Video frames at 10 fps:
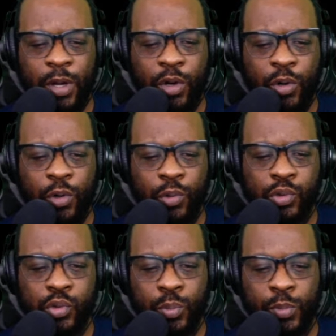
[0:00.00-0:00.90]
are called
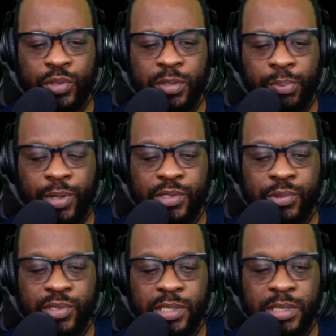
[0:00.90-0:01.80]
tumor
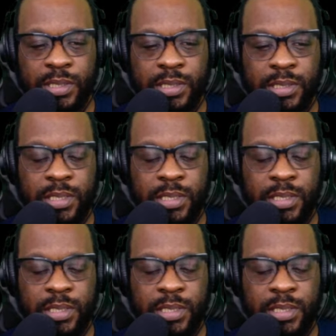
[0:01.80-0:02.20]
suppressor genes.